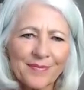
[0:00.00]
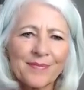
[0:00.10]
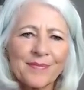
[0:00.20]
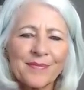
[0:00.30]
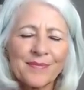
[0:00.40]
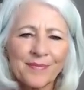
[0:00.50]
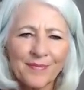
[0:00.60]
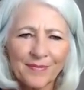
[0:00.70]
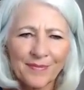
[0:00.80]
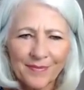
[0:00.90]

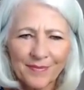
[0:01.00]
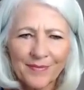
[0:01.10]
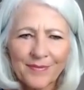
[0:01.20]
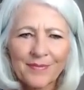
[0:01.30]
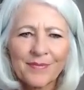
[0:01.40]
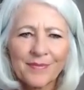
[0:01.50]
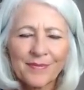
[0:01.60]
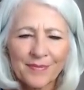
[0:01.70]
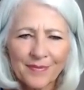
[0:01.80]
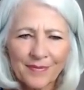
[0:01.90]

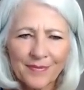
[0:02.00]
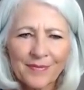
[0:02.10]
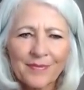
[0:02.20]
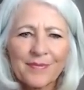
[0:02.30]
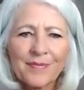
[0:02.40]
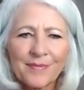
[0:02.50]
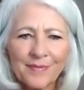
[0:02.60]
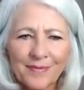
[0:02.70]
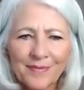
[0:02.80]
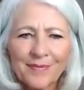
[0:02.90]

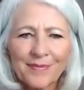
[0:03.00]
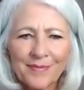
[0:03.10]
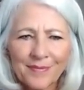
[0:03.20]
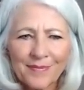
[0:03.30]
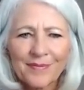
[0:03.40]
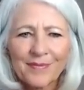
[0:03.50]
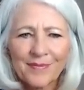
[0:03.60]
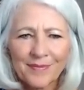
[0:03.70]
[no speech]